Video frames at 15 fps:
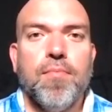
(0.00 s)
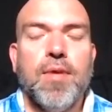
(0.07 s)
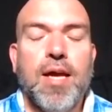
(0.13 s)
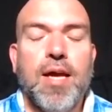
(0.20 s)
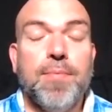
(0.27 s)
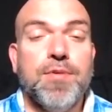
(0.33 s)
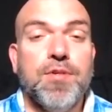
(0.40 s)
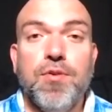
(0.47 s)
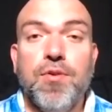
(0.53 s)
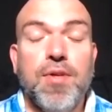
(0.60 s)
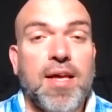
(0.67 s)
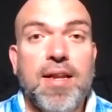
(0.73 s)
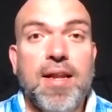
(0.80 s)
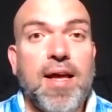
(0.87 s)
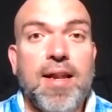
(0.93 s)
Absolutely.
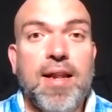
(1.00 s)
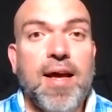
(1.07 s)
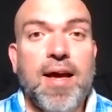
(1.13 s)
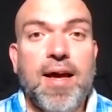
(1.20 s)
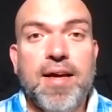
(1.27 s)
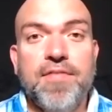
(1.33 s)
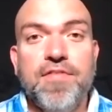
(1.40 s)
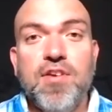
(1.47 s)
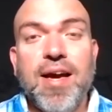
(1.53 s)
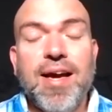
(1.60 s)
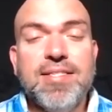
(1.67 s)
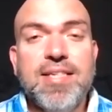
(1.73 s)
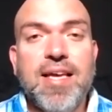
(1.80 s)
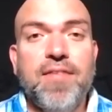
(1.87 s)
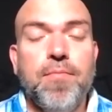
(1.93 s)
And, and uh, if you
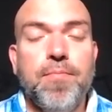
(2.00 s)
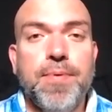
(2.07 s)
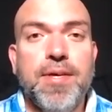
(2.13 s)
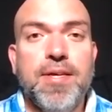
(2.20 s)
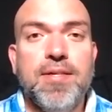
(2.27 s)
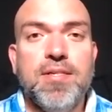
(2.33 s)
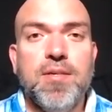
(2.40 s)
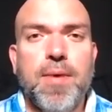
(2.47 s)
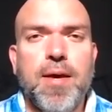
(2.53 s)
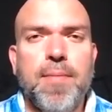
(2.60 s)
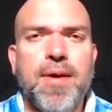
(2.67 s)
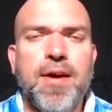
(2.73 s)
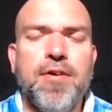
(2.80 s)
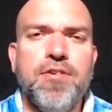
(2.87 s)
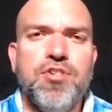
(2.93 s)
guys haven't been to
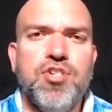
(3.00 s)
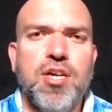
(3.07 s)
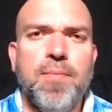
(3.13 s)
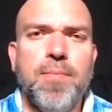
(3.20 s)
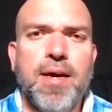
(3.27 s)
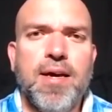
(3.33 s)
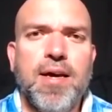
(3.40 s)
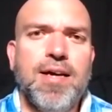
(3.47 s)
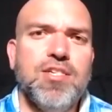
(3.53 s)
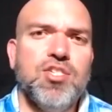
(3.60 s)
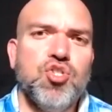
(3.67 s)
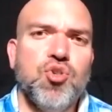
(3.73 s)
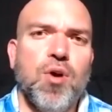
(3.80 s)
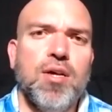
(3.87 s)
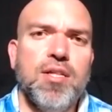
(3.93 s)
Miami Iron Gym, I, I
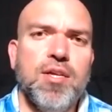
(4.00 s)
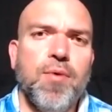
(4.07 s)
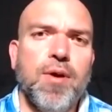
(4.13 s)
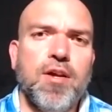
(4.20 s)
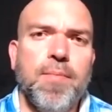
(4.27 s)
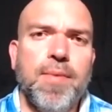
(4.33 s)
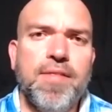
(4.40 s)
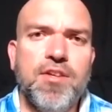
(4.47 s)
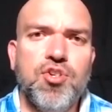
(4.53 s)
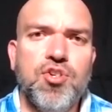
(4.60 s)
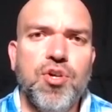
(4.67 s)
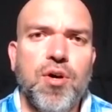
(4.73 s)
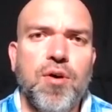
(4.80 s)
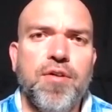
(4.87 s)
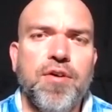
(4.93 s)
strongly recommend that you
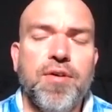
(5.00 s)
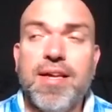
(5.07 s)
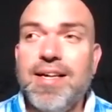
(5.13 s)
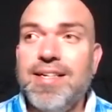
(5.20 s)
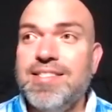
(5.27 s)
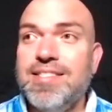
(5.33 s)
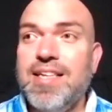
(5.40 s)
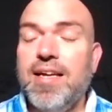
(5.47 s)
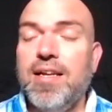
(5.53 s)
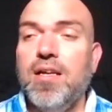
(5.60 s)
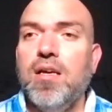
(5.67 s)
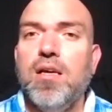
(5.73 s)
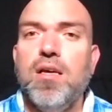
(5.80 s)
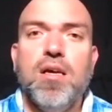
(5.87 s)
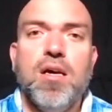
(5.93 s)
go there. Like I said,
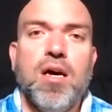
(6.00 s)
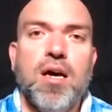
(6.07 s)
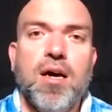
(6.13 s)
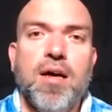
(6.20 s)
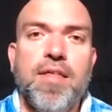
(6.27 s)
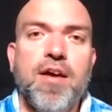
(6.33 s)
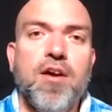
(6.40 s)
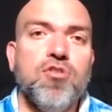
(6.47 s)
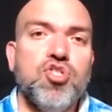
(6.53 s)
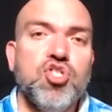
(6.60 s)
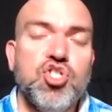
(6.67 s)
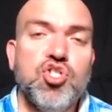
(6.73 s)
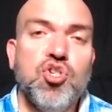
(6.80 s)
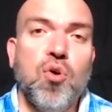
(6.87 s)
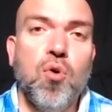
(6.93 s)
uh, they are
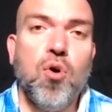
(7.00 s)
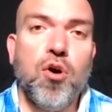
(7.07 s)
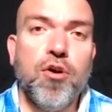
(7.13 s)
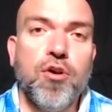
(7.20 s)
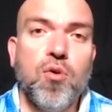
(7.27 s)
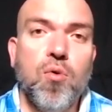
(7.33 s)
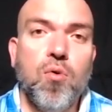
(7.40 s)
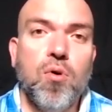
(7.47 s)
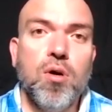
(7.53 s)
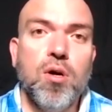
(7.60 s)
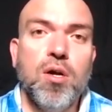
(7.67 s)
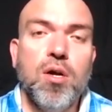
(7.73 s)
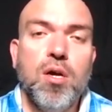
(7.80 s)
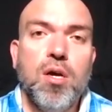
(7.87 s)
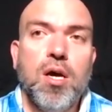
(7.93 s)
so
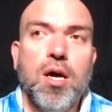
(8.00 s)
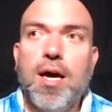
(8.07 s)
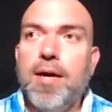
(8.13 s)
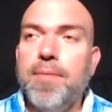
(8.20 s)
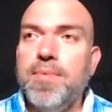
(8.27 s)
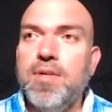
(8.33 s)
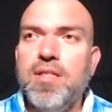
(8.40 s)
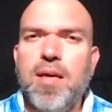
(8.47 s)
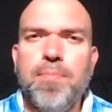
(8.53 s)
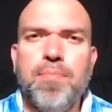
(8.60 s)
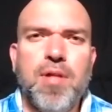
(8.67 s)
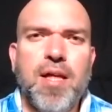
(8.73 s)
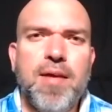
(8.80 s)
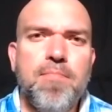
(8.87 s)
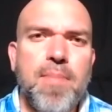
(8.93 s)
hardcore. I mean, they
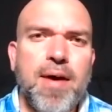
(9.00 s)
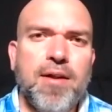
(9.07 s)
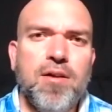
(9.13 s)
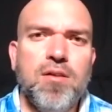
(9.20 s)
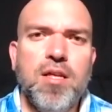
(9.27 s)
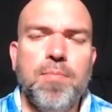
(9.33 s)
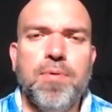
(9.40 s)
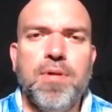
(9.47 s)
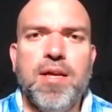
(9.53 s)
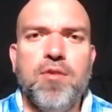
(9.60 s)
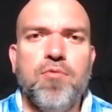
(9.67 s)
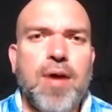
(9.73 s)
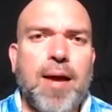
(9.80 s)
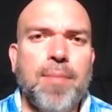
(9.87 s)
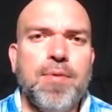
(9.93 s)
play metal, they play
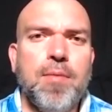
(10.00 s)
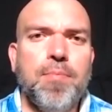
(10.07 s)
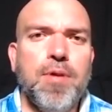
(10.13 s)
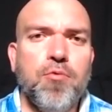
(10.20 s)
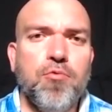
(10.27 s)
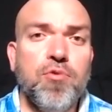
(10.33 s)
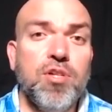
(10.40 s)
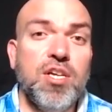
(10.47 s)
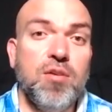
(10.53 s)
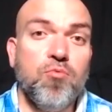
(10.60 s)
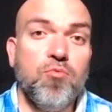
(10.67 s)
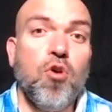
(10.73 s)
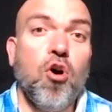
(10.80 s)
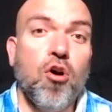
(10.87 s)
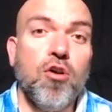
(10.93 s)
rap, they play really
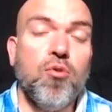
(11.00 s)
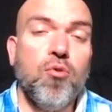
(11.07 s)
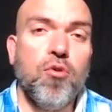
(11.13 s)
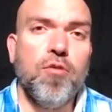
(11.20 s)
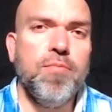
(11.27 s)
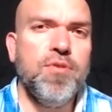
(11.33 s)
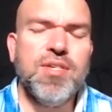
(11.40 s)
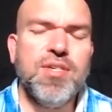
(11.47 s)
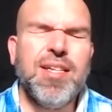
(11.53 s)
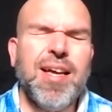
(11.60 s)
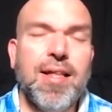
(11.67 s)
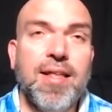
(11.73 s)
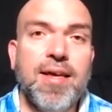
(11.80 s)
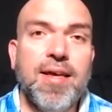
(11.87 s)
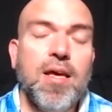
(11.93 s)
hardcore music.
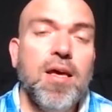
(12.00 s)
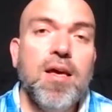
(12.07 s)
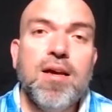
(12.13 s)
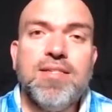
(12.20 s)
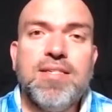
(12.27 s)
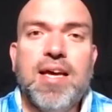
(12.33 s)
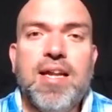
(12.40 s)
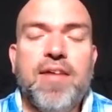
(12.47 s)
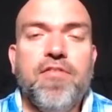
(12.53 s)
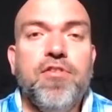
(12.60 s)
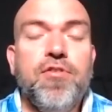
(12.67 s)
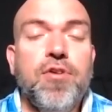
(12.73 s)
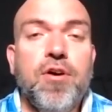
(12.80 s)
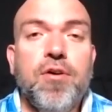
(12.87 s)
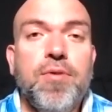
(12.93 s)
Not like, because I've never
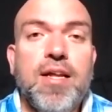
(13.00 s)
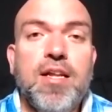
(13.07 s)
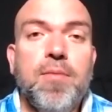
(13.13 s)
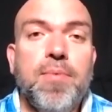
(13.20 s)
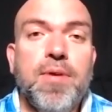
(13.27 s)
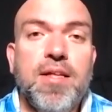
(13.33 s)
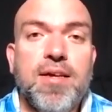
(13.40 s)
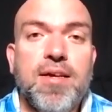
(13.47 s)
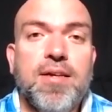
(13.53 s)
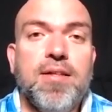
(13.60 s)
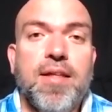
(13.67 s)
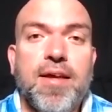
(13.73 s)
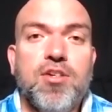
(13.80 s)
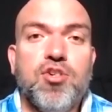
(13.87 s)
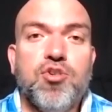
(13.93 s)
known anybody that can
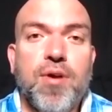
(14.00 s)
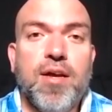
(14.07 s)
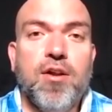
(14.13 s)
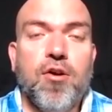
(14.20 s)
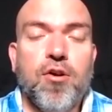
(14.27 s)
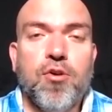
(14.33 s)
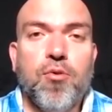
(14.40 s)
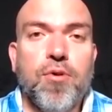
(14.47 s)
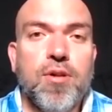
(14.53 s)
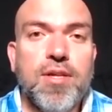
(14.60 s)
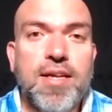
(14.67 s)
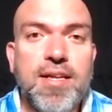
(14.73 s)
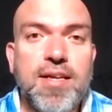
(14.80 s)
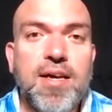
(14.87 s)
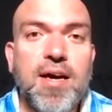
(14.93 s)
like train hardcore to
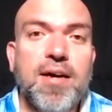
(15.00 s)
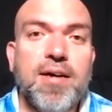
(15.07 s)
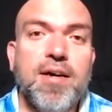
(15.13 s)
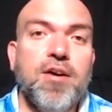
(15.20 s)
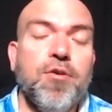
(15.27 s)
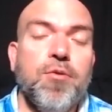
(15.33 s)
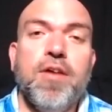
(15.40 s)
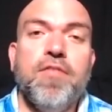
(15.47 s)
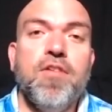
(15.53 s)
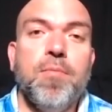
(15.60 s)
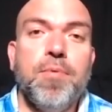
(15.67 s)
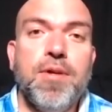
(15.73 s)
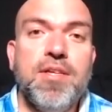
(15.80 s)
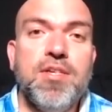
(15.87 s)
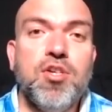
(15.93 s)
Lady Gaga or whatever they
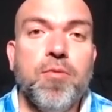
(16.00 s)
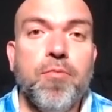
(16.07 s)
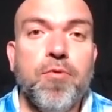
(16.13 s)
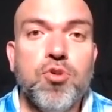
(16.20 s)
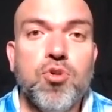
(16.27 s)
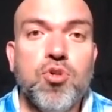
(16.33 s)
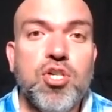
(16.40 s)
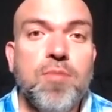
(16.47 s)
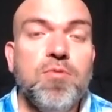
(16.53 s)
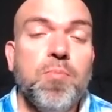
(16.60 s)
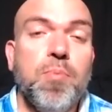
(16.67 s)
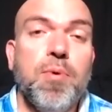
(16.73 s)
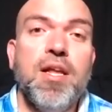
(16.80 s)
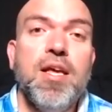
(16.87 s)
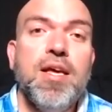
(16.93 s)
play at these commercial gyms.
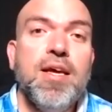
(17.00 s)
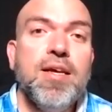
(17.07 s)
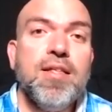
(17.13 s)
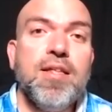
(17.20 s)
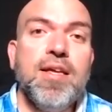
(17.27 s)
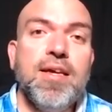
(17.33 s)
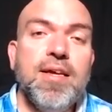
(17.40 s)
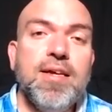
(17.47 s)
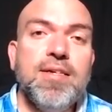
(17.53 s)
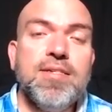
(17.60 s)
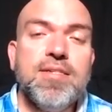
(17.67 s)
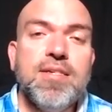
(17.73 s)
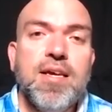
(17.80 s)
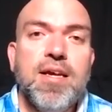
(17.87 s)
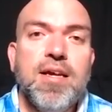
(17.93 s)
But thing
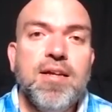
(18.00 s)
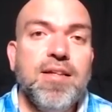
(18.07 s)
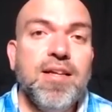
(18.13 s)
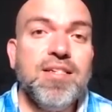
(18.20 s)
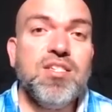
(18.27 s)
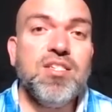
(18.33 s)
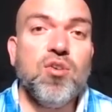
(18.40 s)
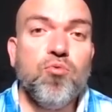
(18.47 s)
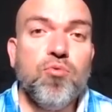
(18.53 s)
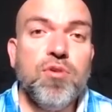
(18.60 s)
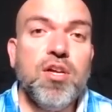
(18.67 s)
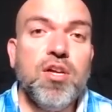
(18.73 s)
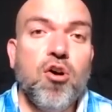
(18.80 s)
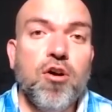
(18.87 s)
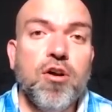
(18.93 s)
is, this is a
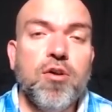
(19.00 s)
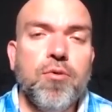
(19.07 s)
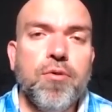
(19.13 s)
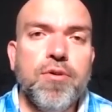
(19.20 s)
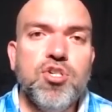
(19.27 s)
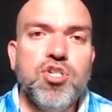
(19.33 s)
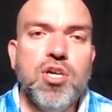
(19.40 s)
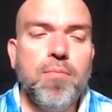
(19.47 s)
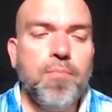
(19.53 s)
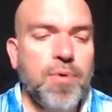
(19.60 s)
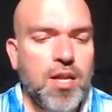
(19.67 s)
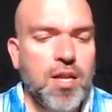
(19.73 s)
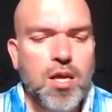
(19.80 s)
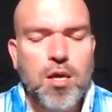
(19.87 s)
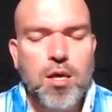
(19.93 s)
really hardcore gym,
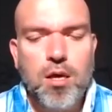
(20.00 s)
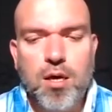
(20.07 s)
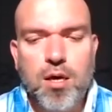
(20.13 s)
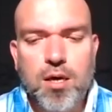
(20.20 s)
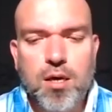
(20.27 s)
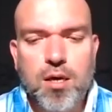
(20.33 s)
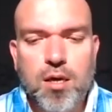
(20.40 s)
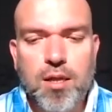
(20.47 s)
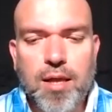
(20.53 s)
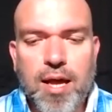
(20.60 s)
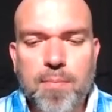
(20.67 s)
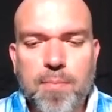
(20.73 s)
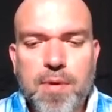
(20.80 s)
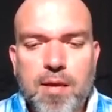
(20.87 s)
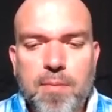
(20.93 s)
but uh, a lot
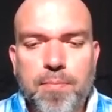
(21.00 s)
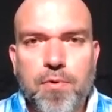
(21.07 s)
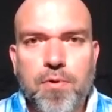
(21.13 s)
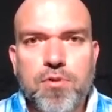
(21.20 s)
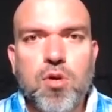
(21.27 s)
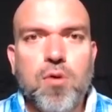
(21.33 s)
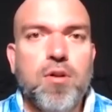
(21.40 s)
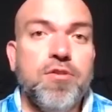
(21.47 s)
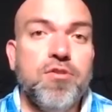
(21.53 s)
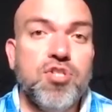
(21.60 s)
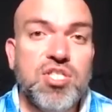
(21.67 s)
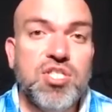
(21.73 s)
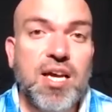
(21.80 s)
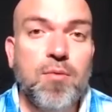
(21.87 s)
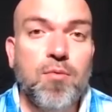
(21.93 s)
of people don't
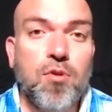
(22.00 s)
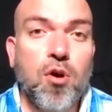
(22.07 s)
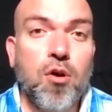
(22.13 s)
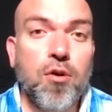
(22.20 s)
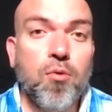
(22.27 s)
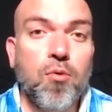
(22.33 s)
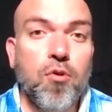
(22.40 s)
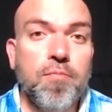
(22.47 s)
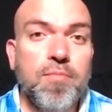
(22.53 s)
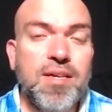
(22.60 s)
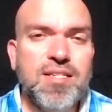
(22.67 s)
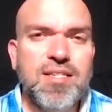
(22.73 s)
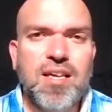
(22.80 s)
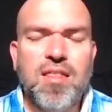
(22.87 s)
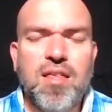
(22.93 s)
understand what hardcore
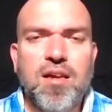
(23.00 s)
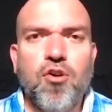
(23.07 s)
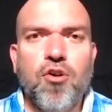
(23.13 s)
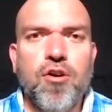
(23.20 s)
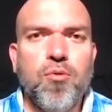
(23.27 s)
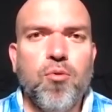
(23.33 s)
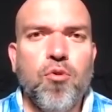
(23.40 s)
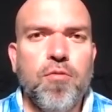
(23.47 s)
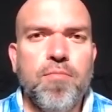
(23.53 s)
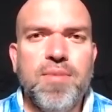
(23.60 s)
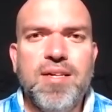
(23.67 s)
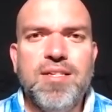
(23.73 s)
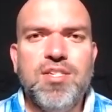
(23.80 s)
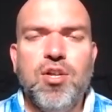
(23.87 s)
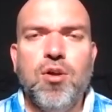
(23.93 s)
means. They think hardcore
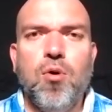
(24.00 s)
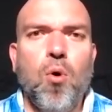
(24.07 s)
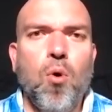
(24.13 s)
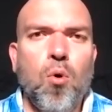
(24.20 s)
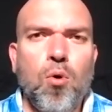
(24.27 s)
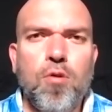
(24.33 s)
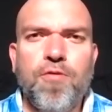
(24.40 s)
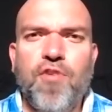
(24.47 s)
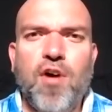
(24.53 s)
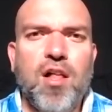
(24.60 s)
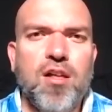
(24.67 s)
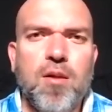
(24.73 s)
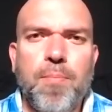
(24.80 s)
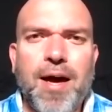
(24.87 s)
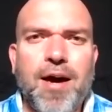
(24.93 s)
means, you know, old,
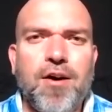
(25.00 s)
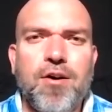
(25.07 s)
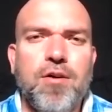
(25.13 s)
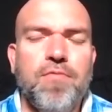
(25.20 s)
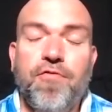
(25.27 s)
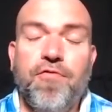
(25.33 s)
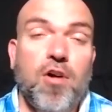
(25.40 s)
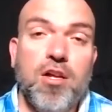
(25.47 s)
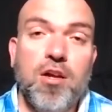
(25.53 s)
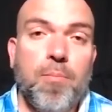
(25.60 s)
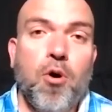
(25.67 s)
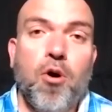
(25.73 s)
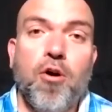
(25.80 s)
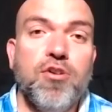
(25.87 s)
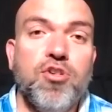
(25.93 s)
falling apart, falling
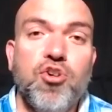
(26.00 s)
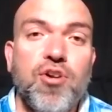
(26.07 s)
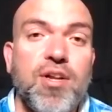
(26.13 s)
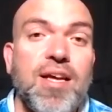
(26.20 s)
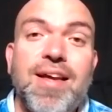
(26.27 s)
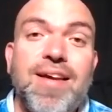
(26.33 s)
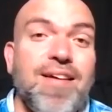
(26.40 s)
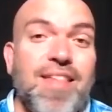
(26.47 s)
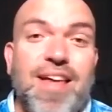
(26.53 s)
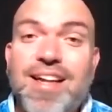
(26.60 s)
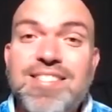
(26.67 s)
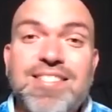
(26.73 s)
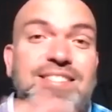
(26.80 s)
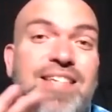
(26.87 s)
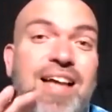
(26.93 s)
apart, dirty. That
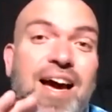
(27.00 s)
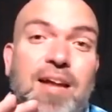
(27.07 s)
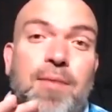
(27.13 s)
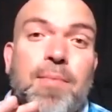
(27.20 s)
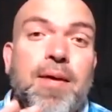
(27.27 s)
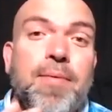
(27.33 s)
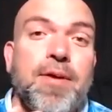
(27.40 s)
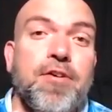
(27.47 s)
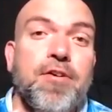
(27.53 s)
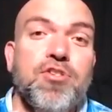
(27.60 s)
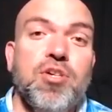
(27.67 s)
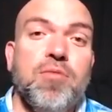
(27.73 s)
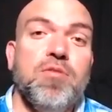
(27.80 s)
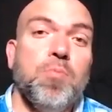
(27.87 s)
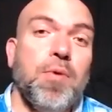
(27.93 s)
is not Miami Iron
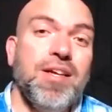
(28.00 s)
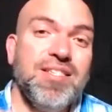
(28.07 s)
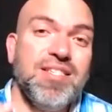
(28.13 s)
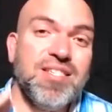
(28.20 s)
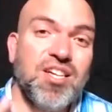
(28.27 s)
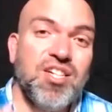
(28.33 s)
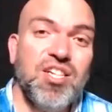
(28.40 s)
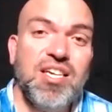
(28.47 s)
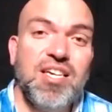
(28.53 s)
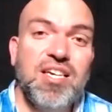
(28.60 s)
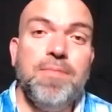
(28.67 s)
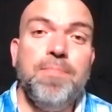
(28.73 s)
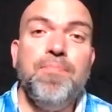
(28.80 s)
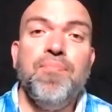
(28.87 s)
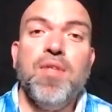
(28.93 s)
Gym. This place is clean,